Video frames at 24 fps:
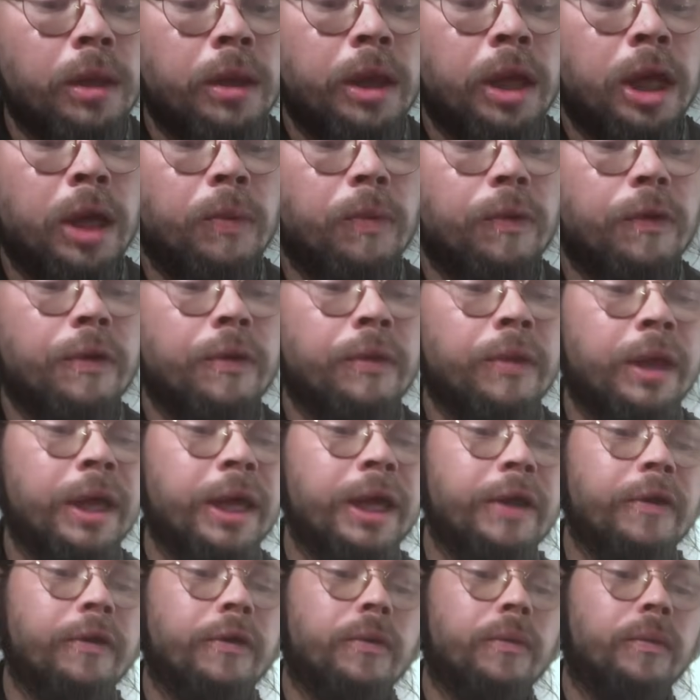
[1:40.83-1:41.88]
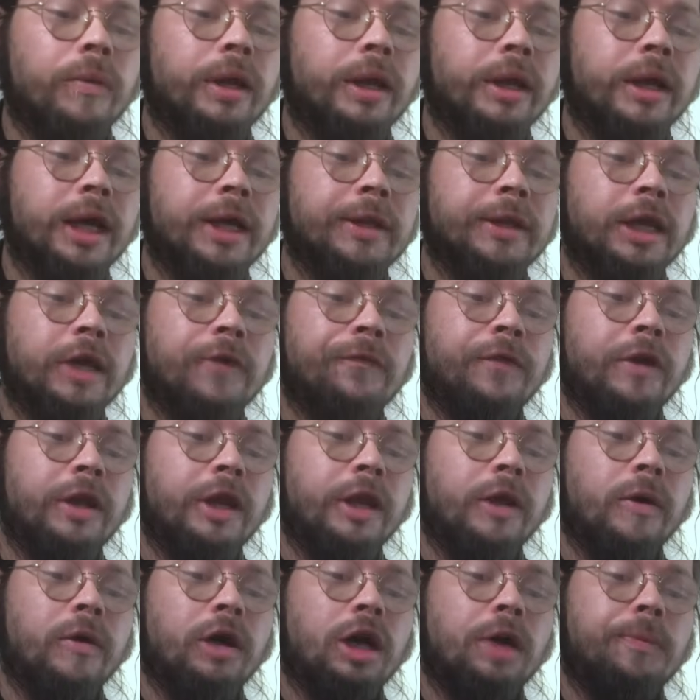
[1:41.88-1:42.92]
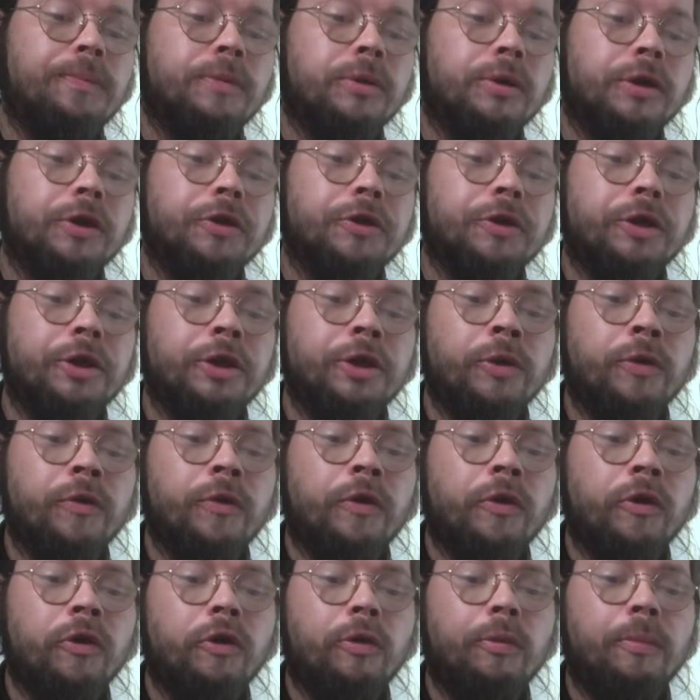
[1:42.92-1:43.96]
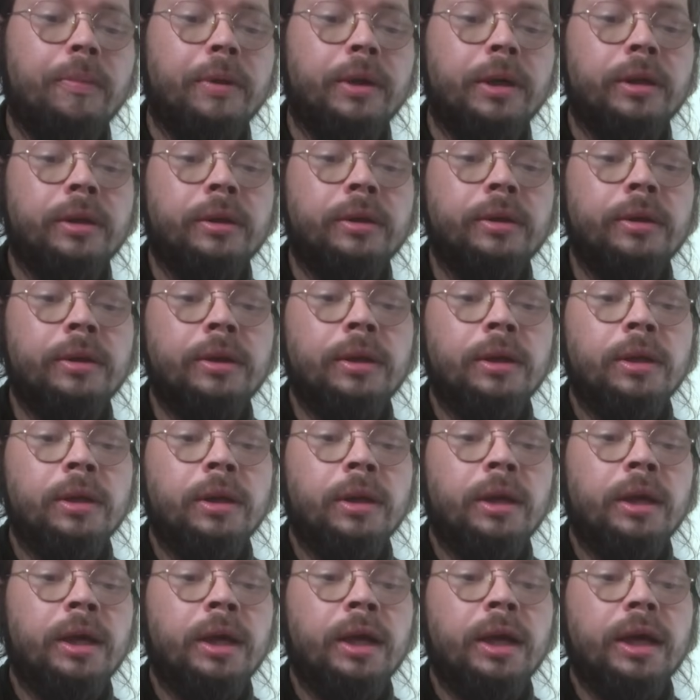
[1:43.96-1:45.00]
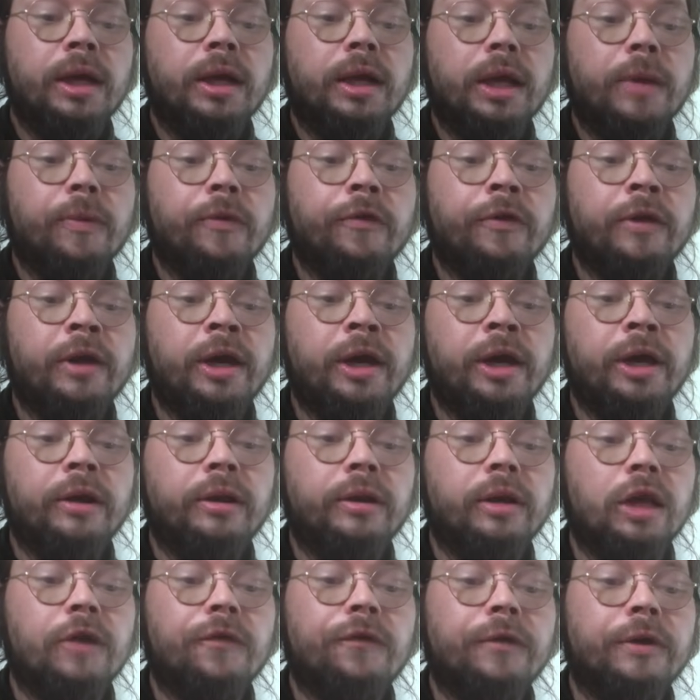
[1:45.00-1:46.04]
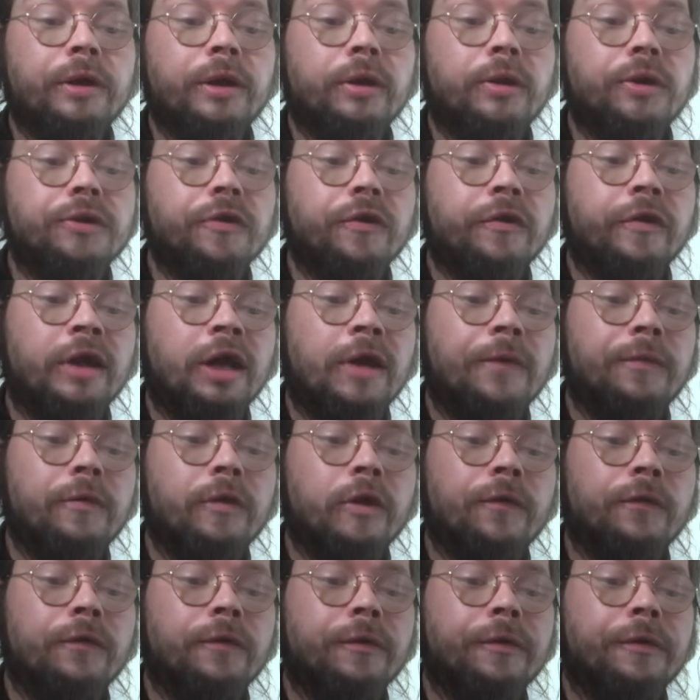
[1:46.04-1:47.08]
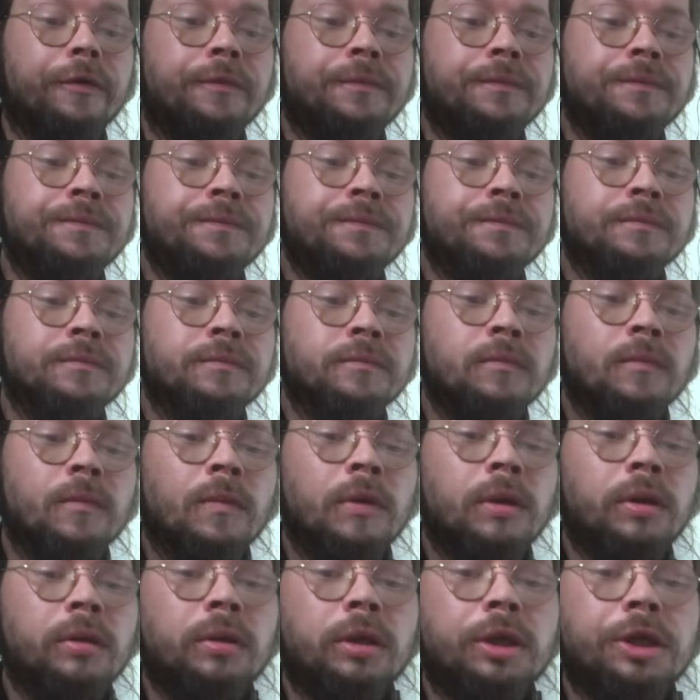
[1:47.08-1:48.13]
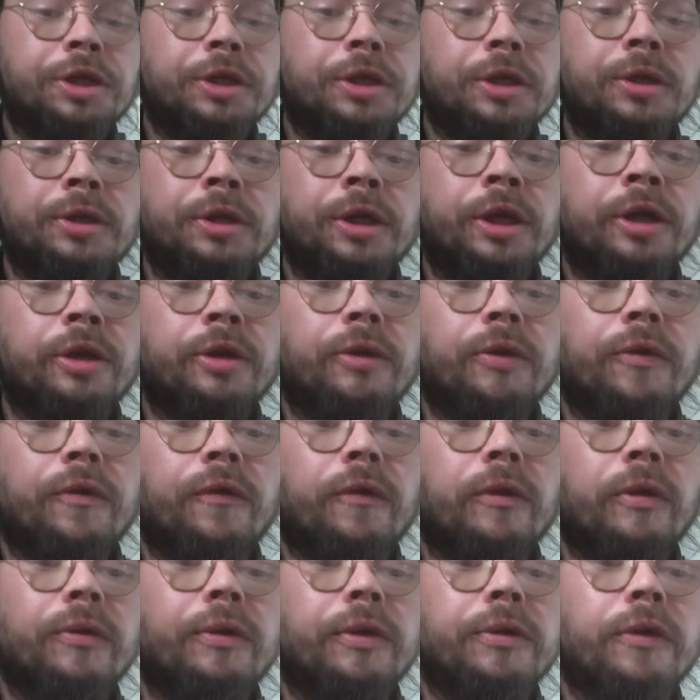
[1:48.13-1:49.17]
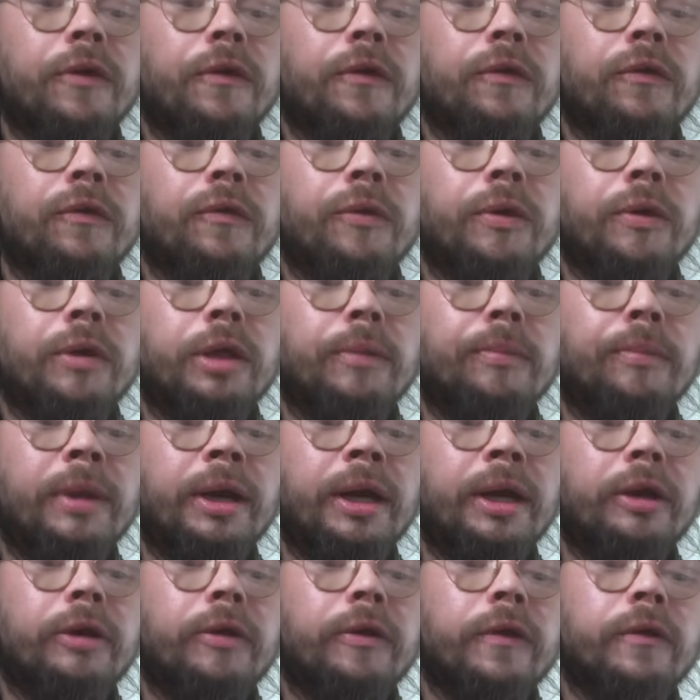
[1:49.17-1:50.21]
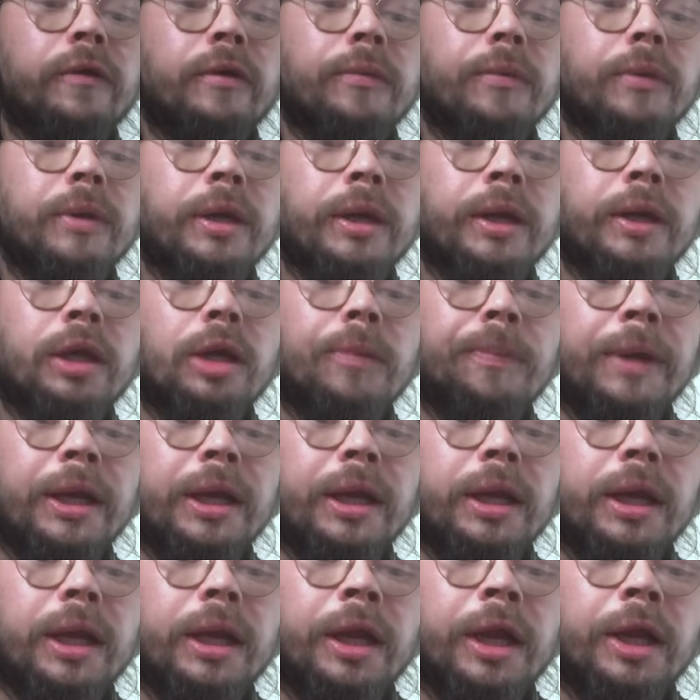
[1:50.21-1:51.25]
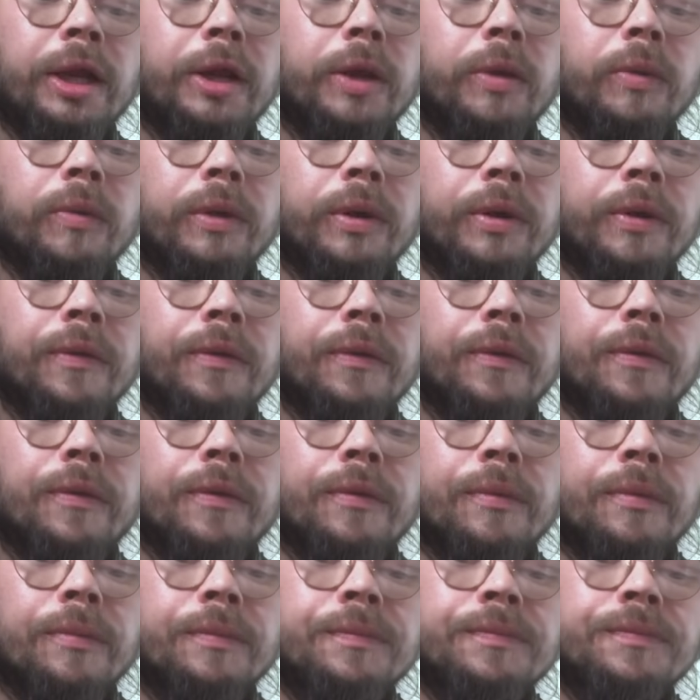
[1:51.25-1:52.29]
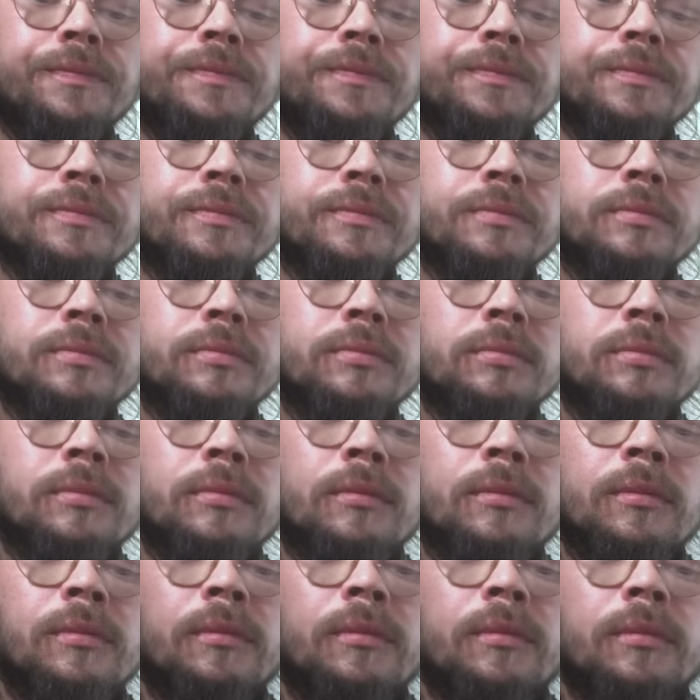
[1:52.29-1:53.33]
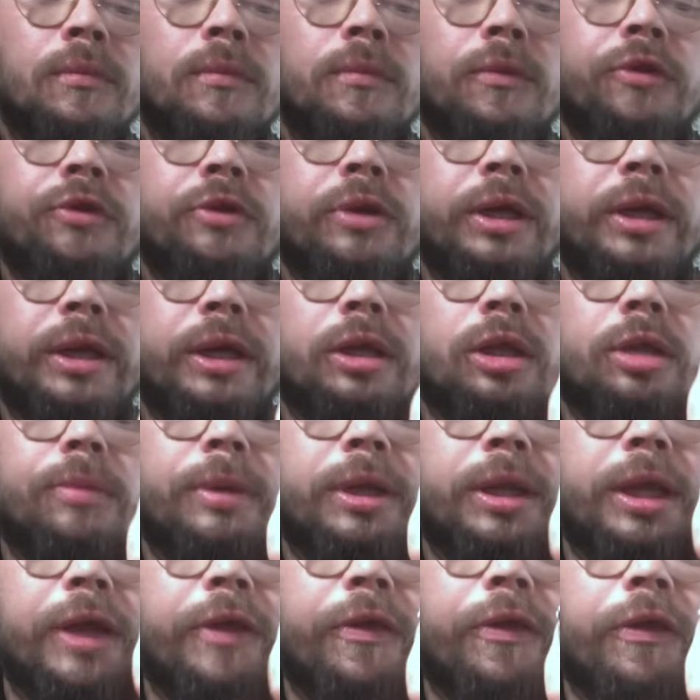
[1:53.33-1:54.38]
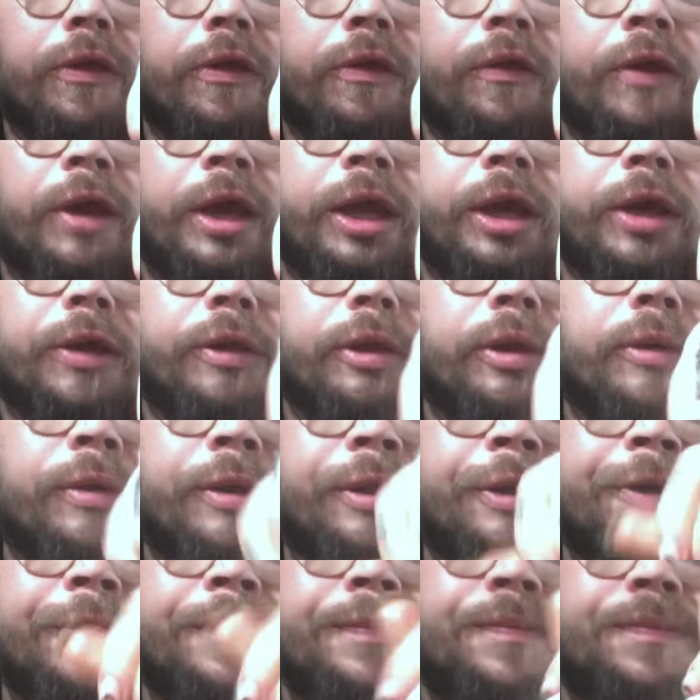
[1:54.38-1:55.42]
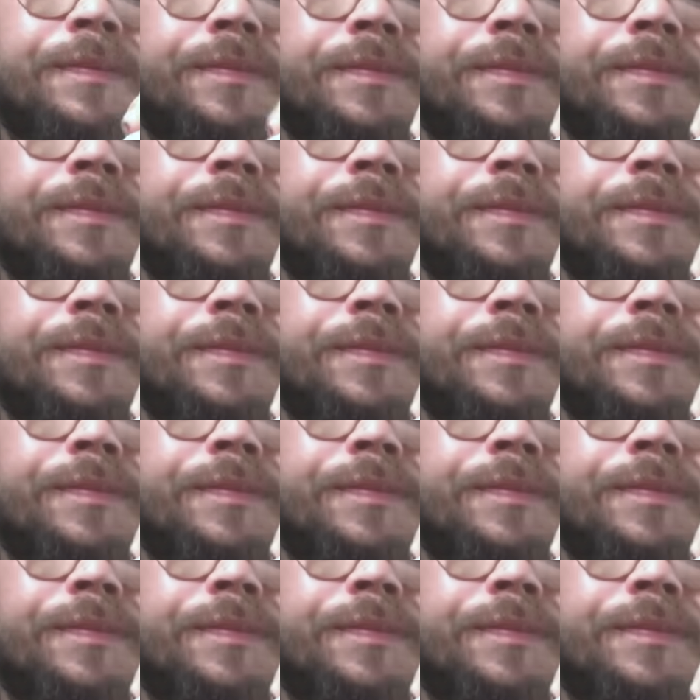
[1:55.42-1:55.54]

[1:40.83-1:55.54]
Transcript: It was late when I got that video uploaded to YouTube, and I was tired, and I figured I'll just have this for lunch and dinner, so it doesn't really matter, because I'm going to end up eating it anyways. Let's try to get a little bit of that steak, though, huh?